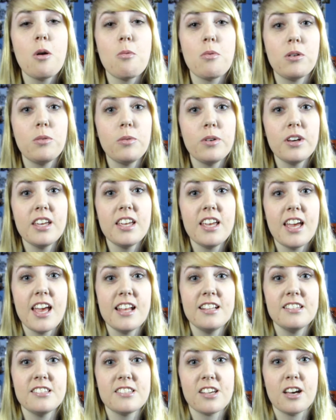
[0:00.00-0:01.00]
We went
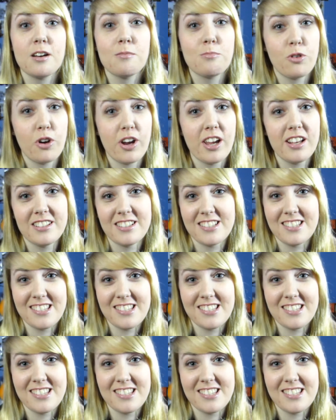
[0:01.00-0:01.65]
and saw Miranda